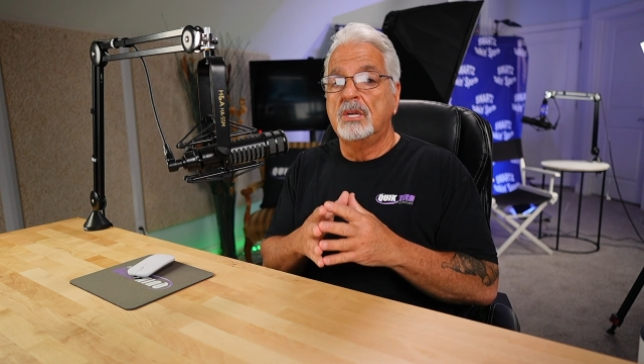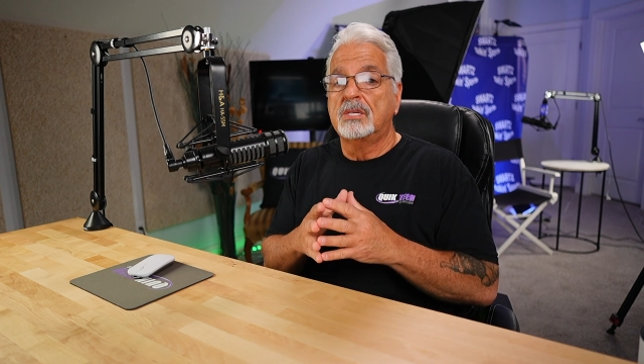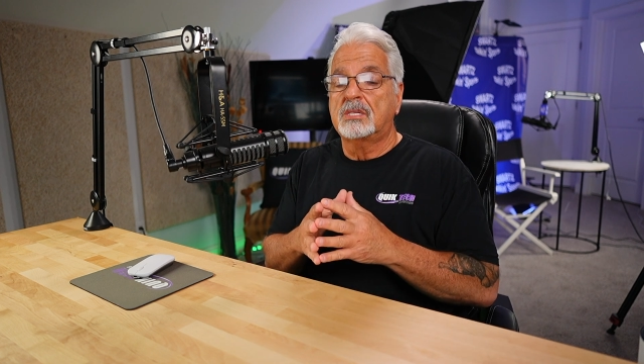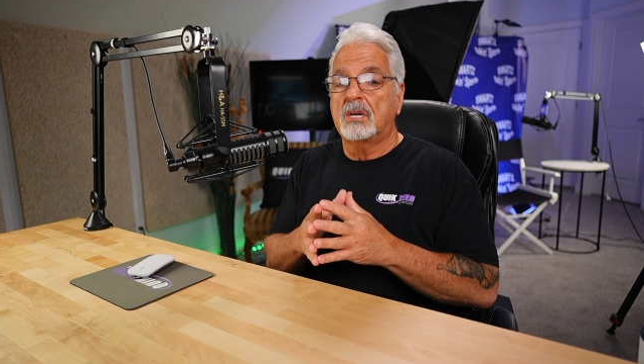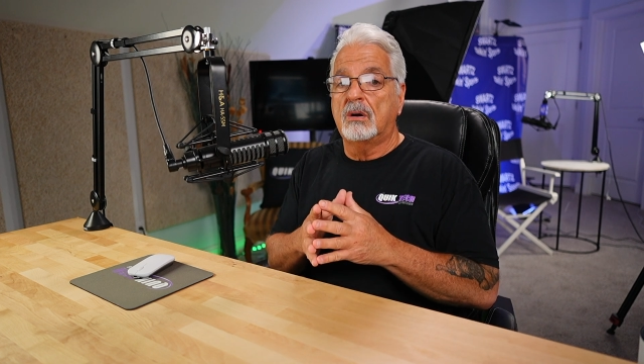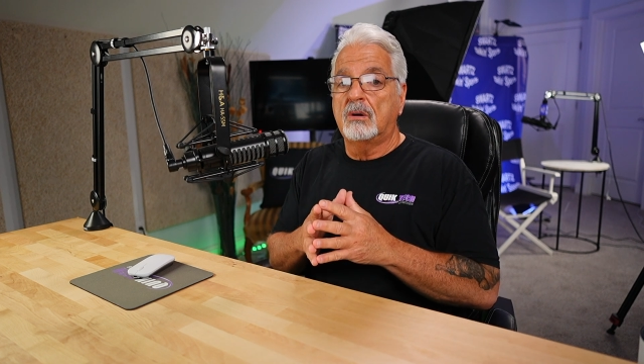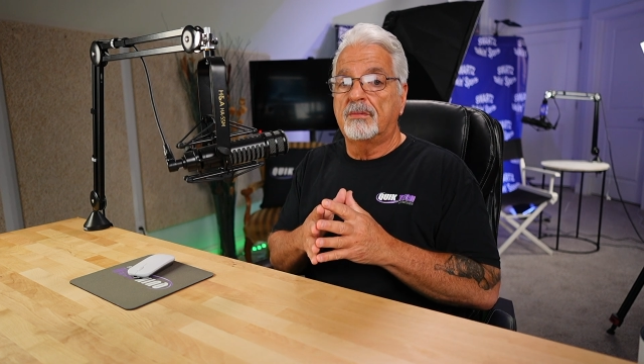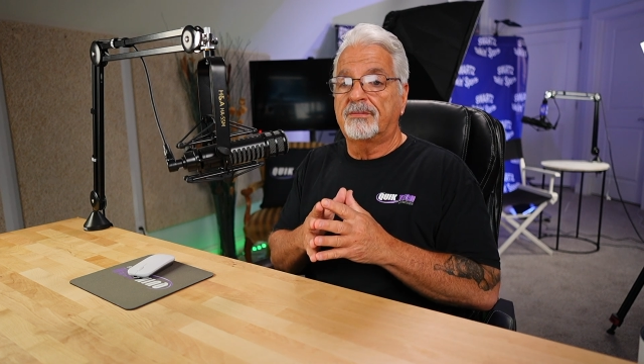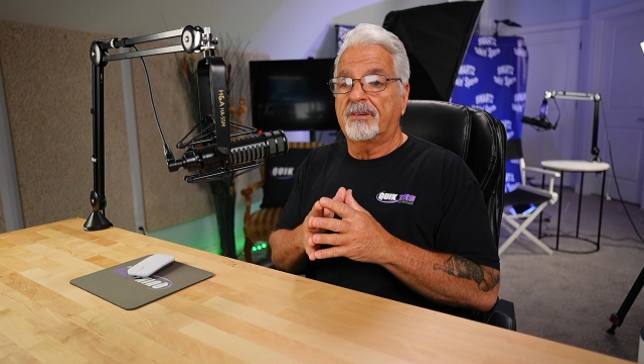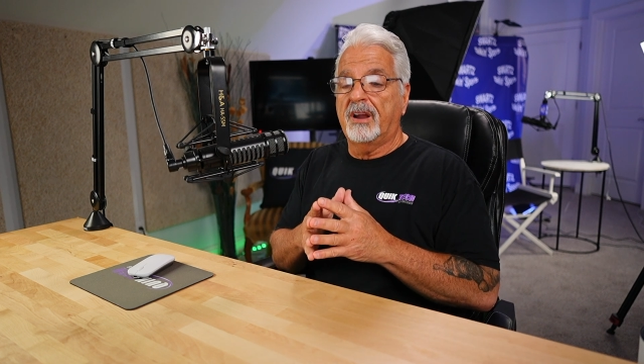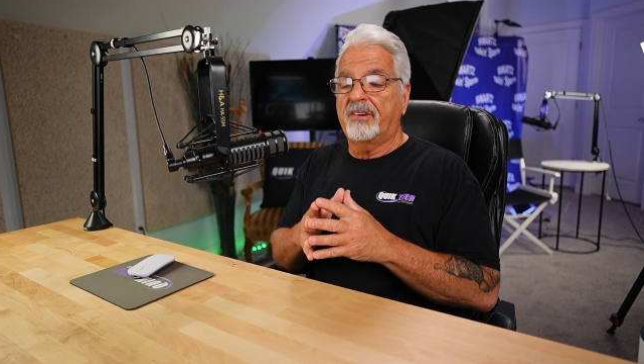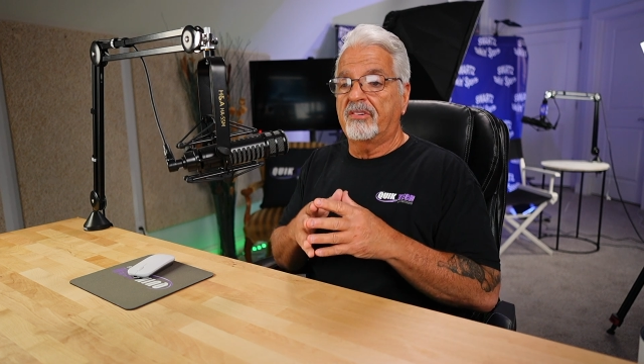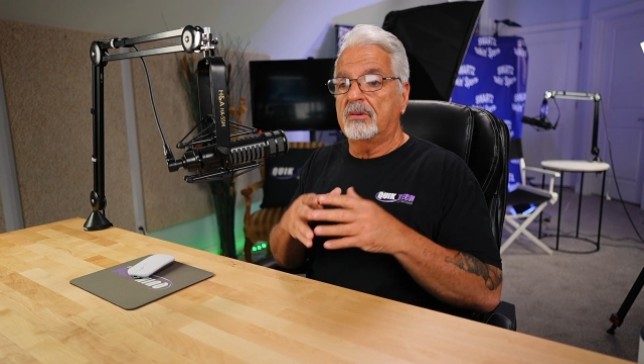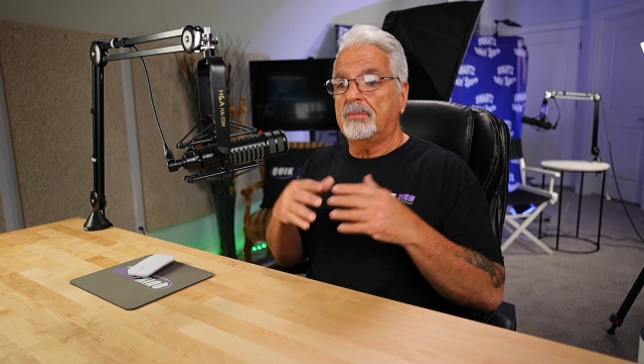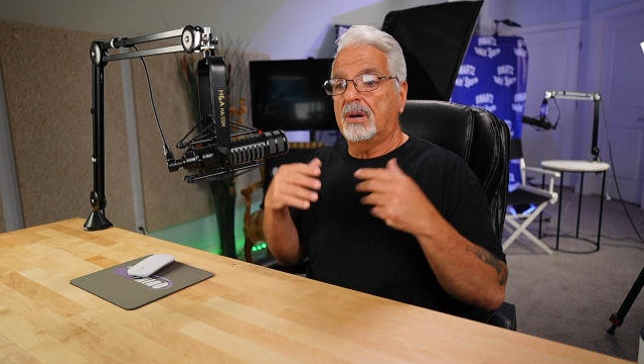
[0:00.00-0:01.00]
So for
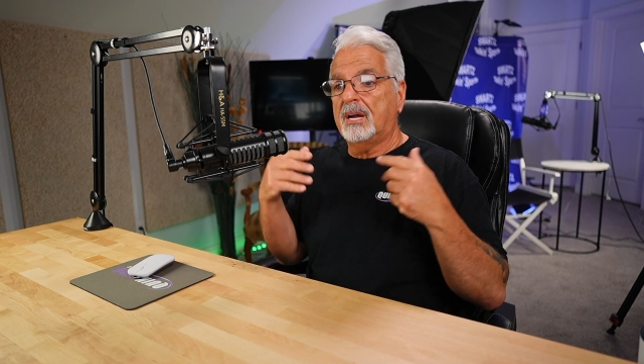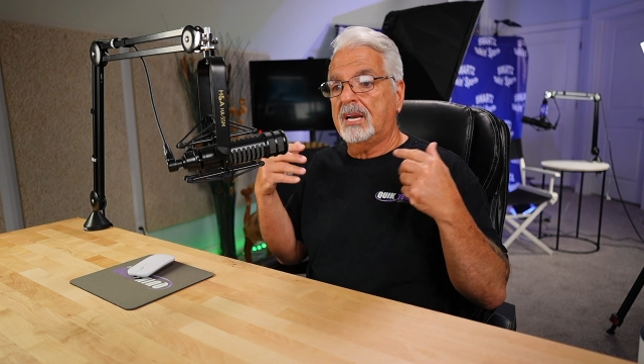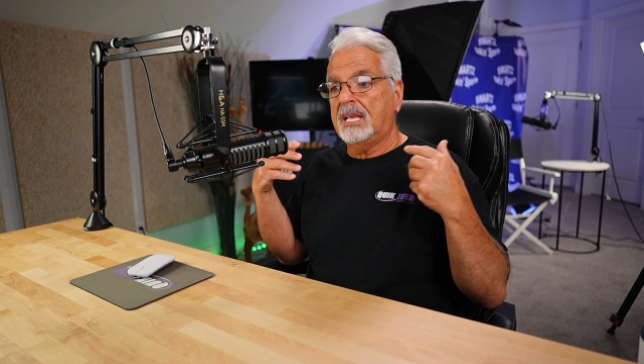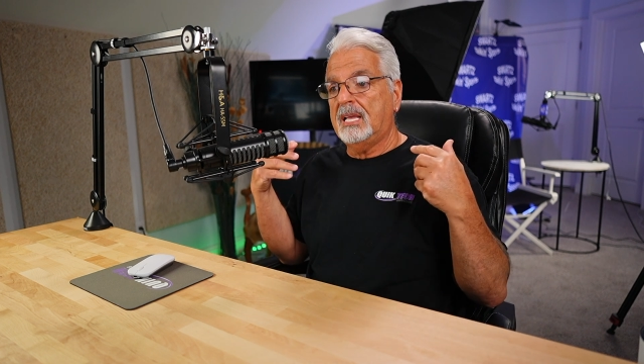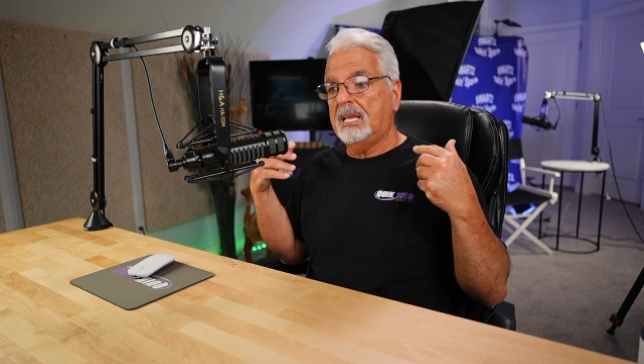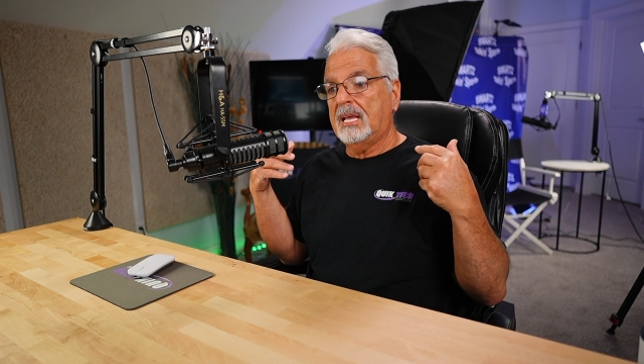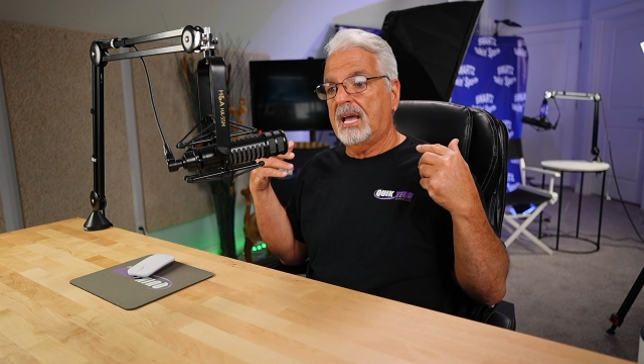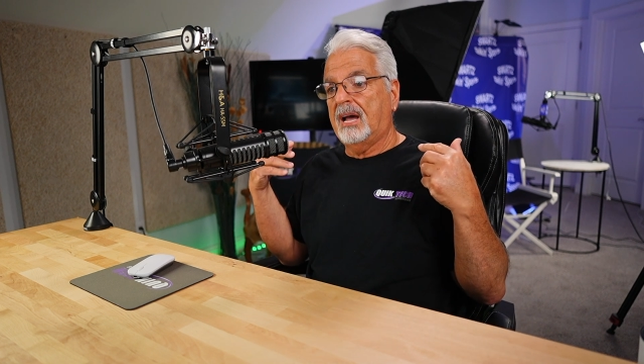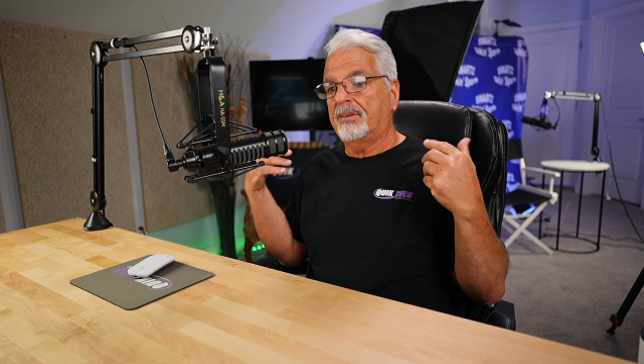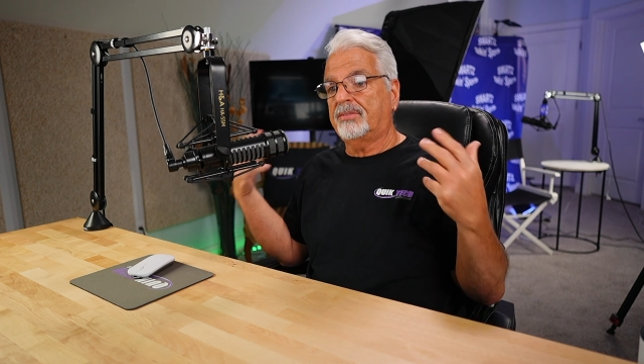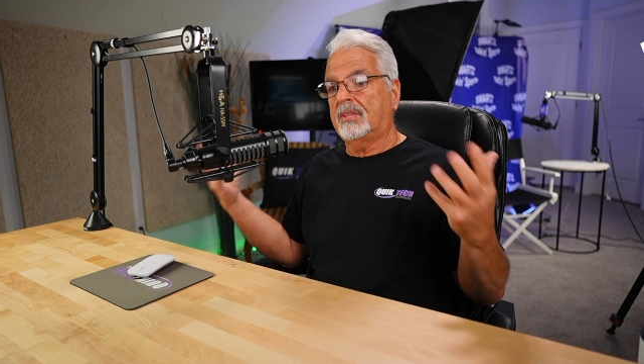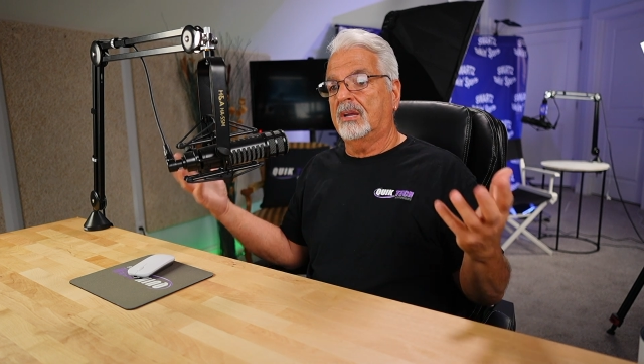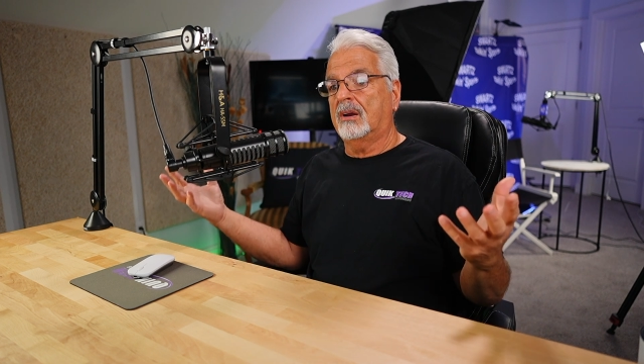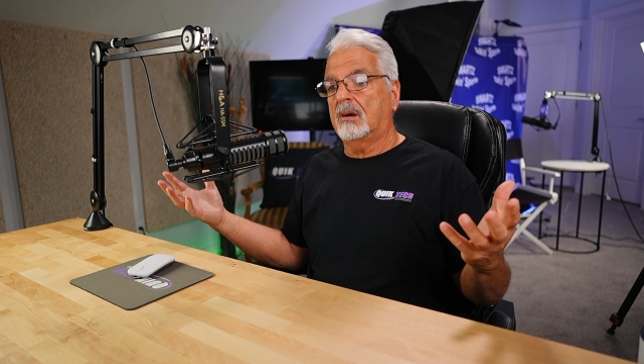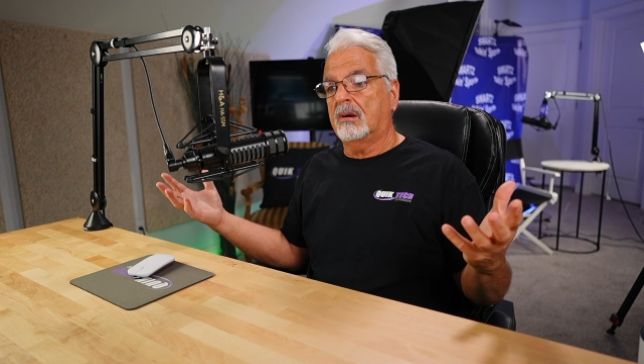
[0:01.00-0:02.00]
everybody
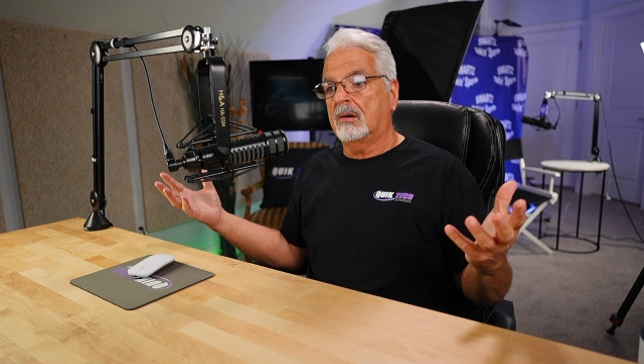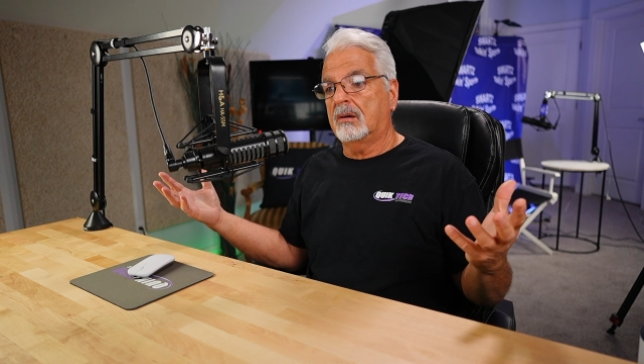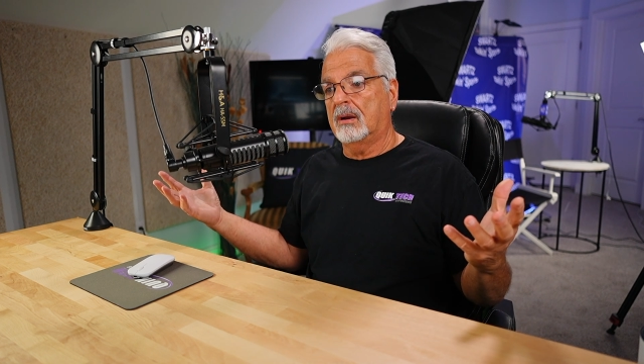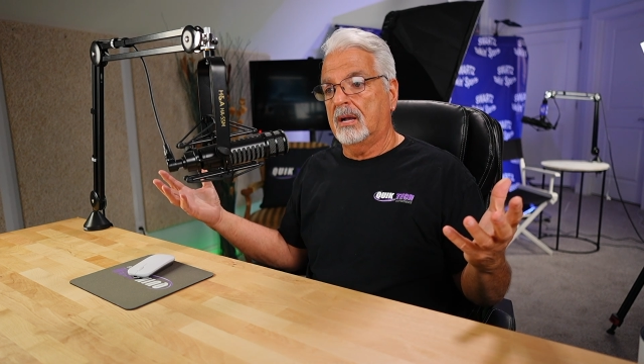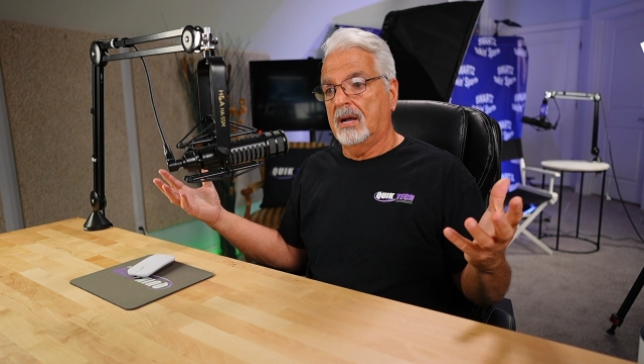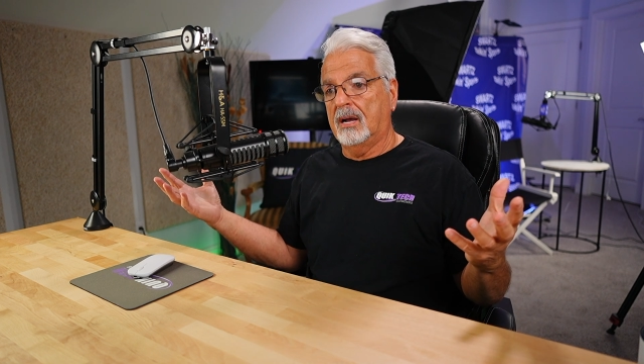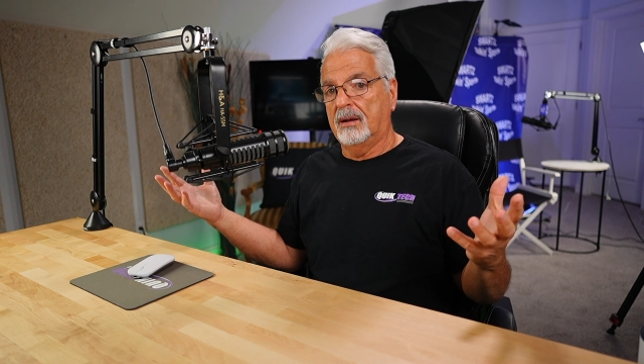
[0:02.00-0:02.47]
out there,